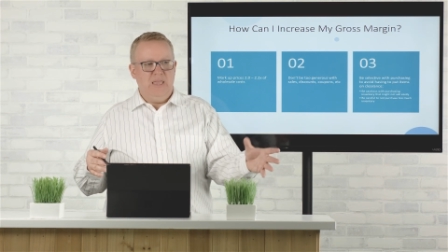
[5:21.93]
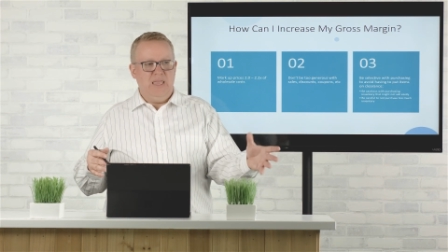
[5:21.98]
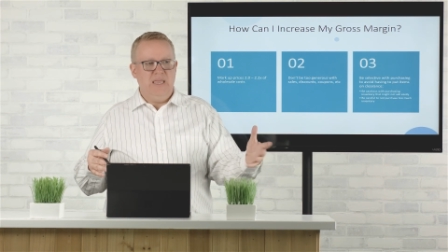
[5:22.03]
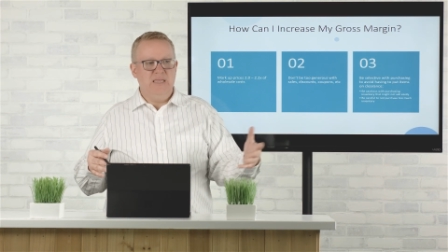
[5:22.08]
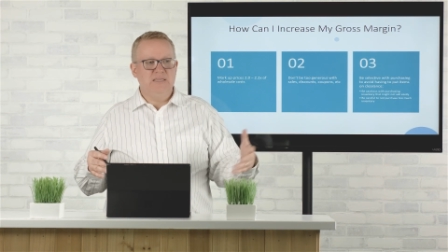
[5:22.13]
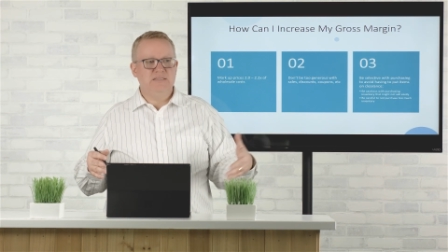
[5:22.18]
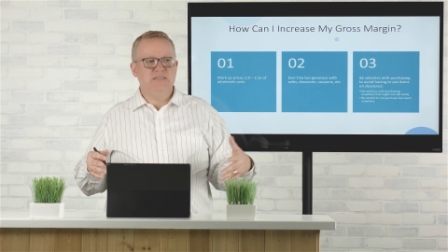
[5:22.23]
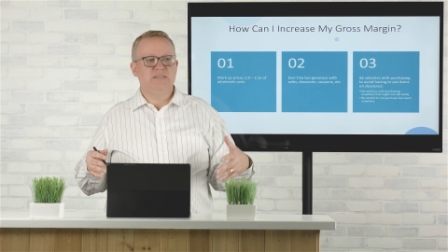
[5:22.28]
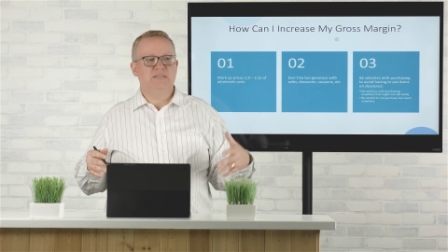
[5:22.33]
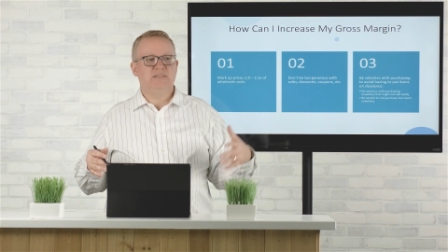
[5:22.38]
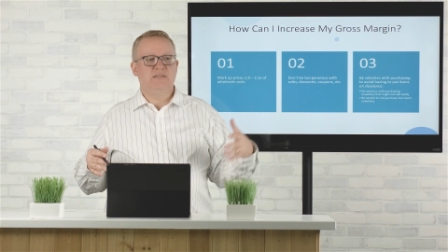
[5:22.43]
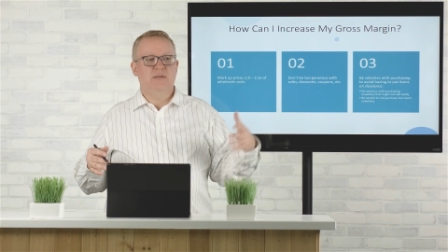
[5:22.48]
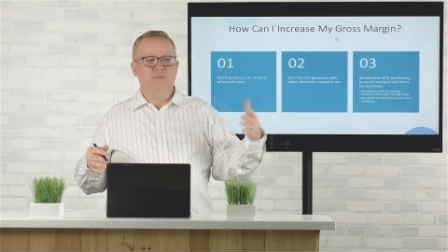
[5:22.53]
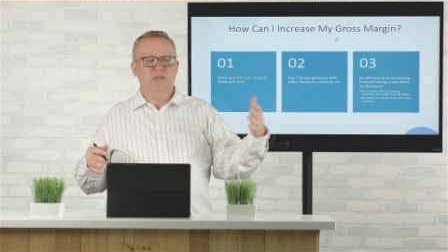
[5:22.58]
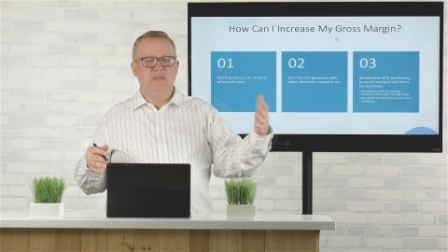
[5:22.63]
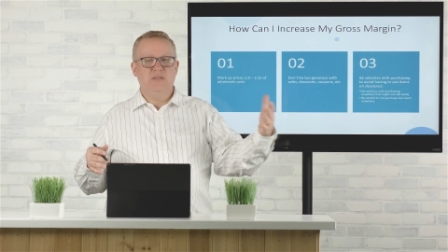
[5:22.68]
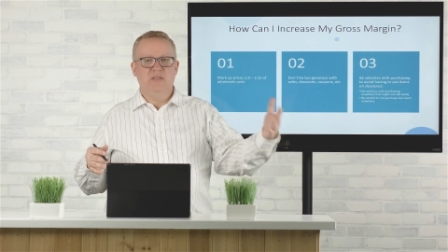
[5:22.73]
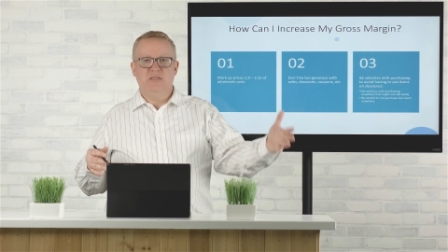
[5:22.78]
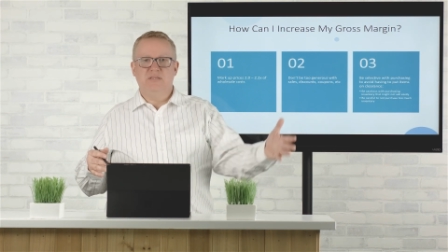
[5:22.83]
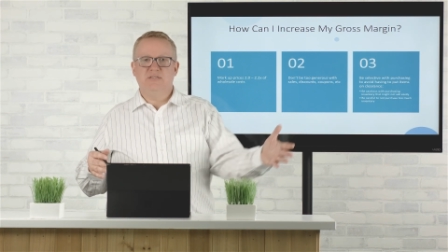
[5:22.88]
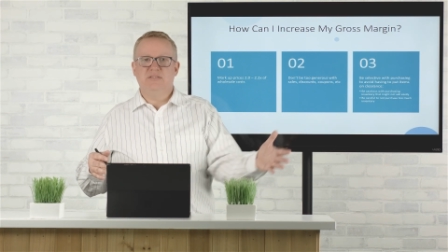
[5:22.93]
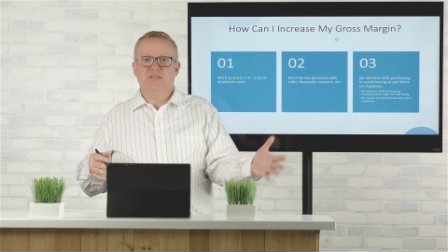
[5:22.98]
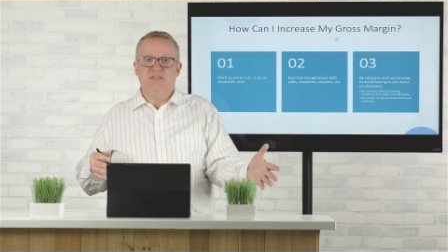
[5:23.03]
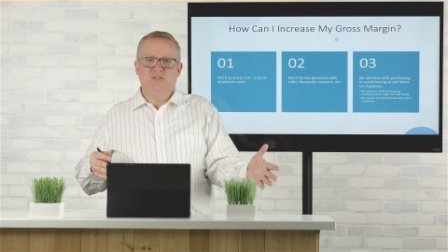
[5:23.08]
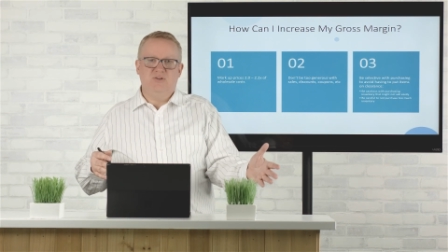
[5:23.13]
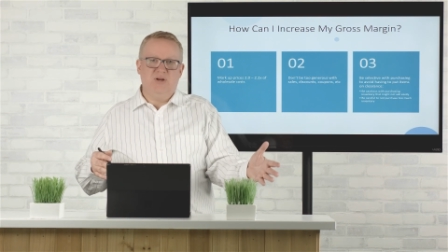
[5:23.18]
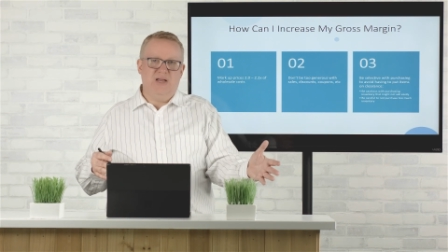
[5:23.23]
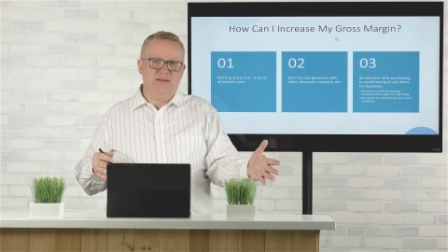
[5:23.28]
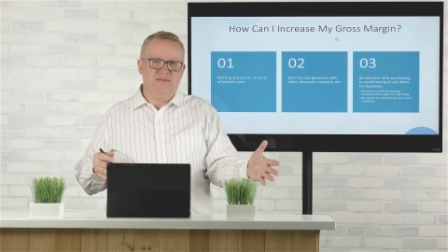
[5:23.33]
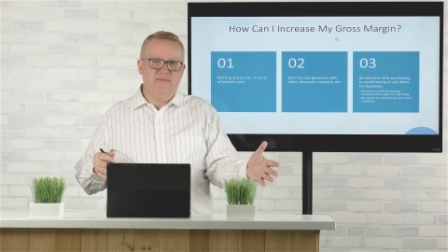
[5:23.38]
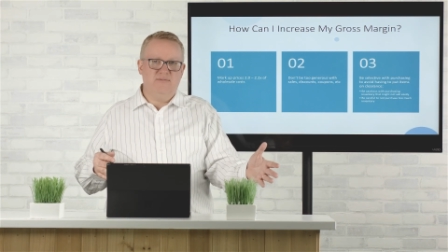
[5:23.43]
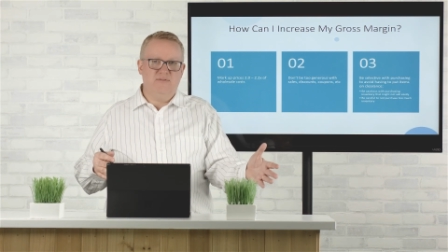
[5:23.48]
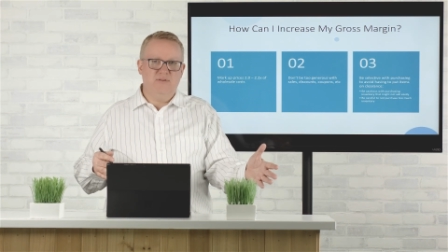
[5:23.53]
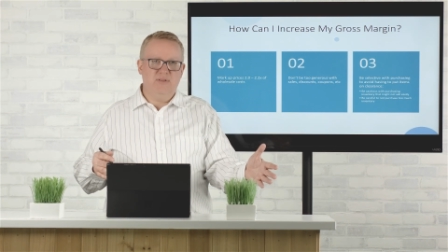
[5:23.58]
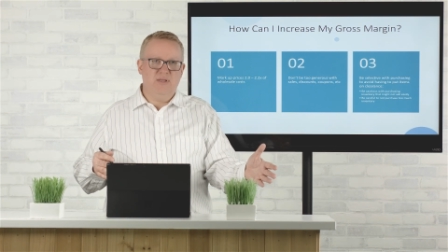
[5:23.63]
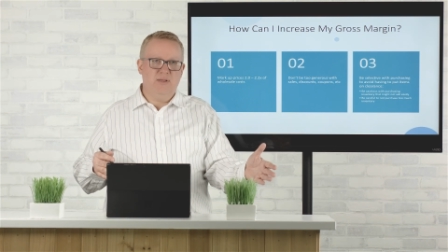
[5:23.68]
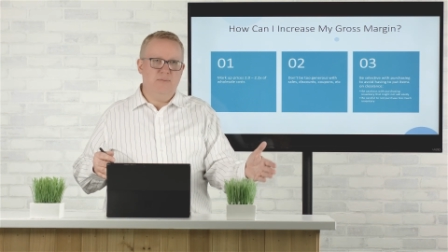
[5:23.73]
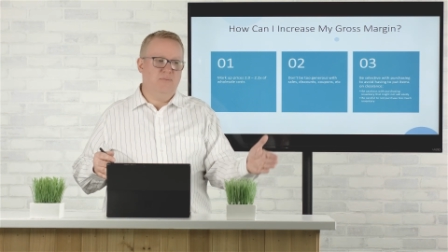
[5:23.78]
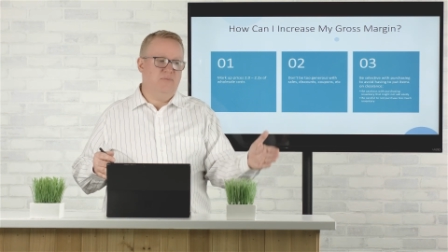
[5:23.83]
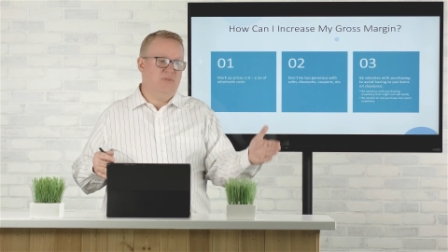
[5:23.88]
isn't something that is attractive to
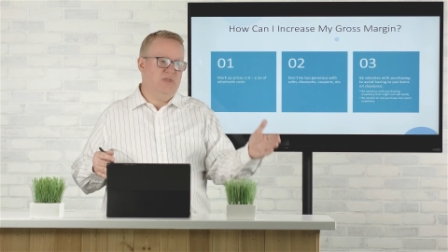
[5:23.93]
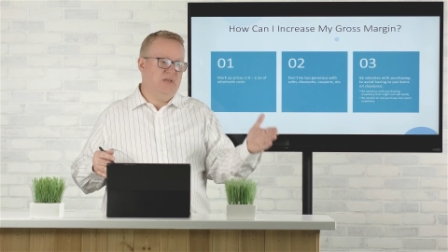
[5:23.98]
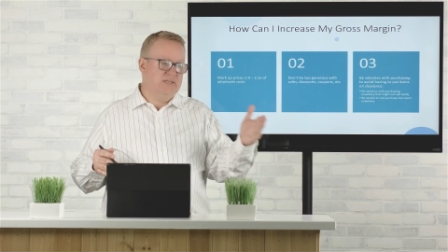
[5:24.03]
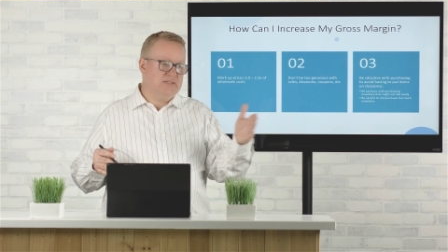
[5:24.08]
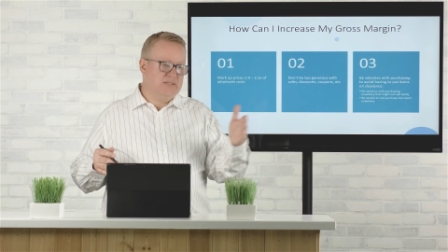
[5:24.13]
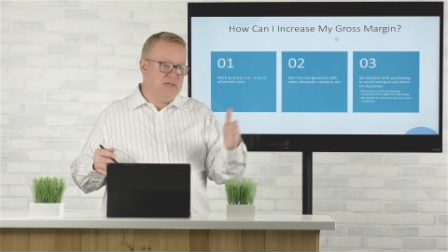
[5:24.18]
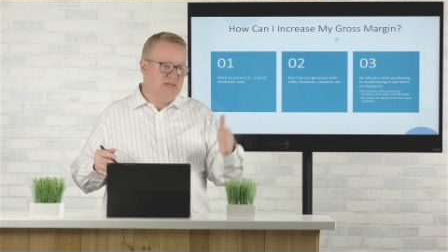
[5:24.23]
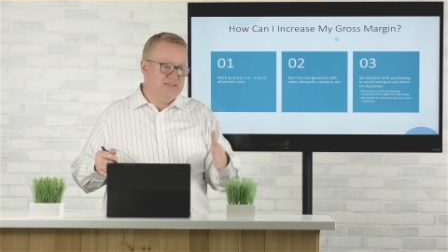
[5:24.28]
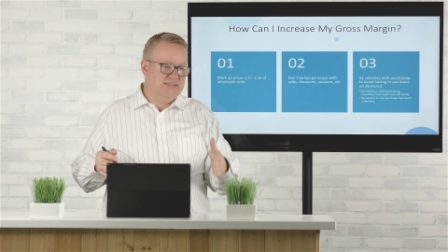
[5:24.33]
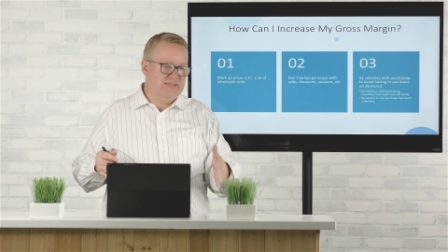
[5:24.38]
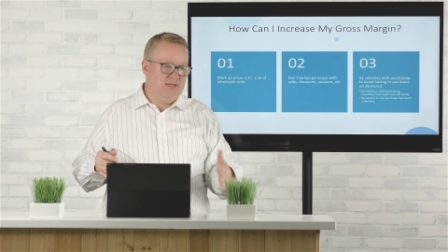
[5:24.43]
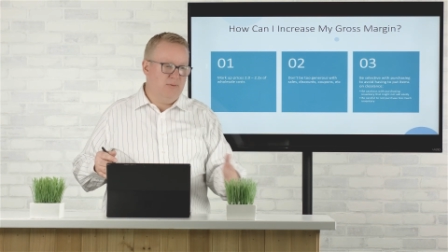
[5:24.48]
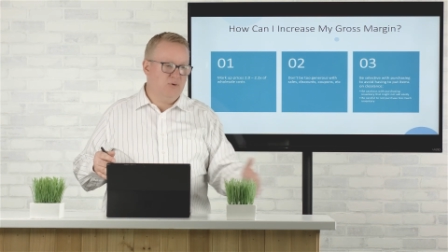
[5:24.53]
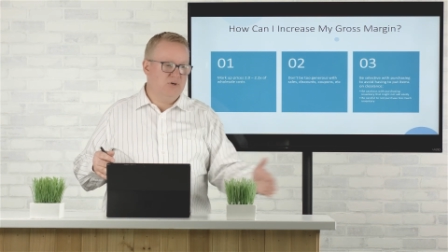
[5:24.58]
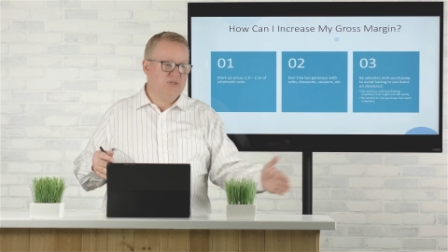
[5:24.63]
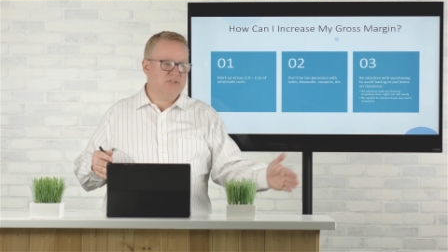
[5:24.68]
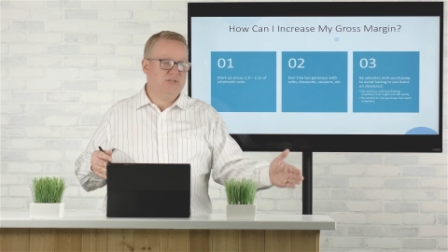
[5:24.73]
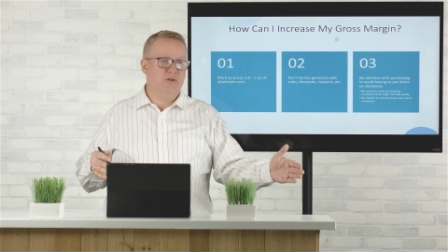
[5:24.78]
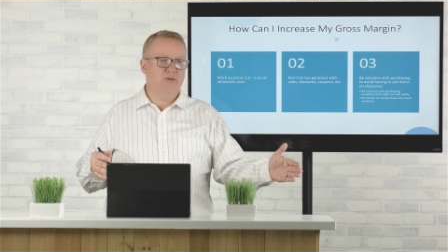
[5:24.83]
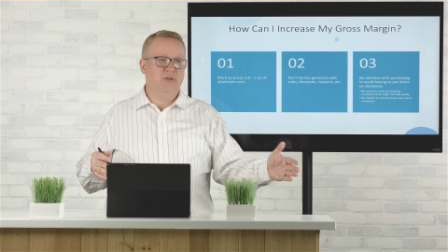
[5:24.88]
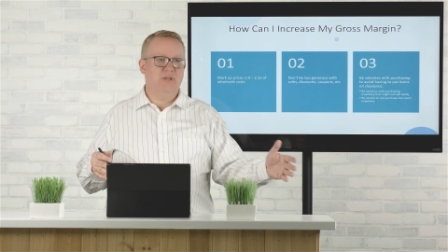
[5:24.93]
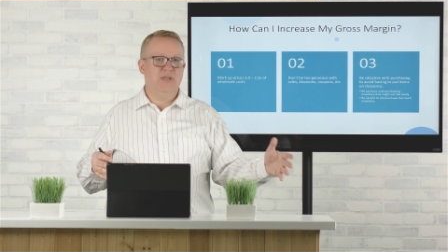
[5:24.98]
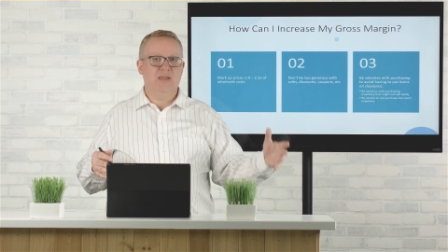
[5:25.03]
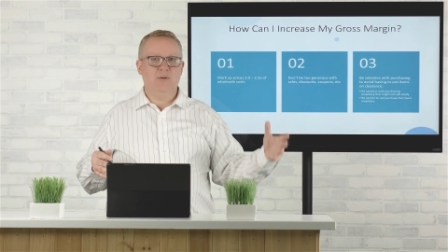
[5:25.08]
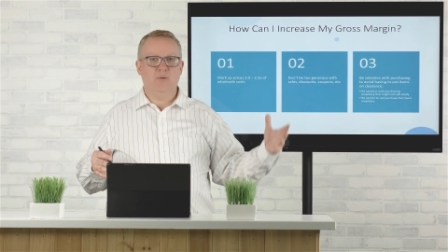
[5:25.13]
them, then it's going to sell more slowly,